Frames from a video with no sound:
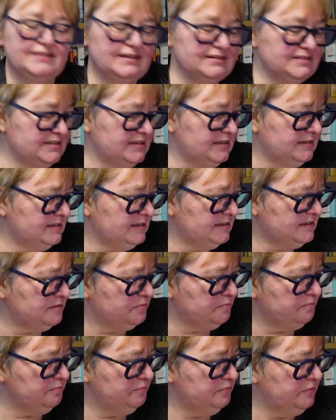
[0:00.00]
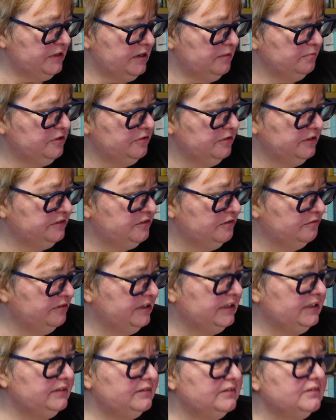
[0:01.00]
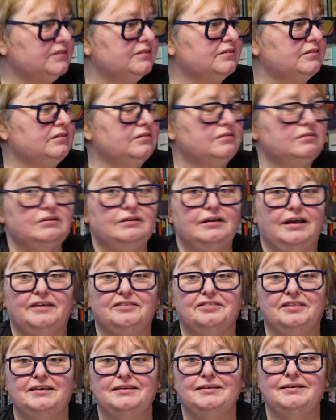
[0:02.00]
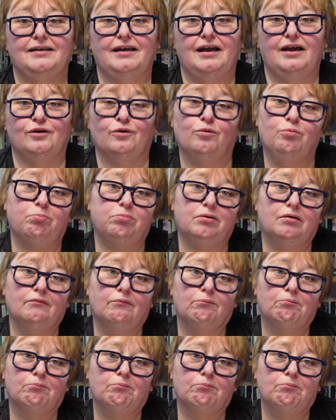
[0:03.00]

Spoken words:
that's it. That's what I'm going to read. I think, I hope.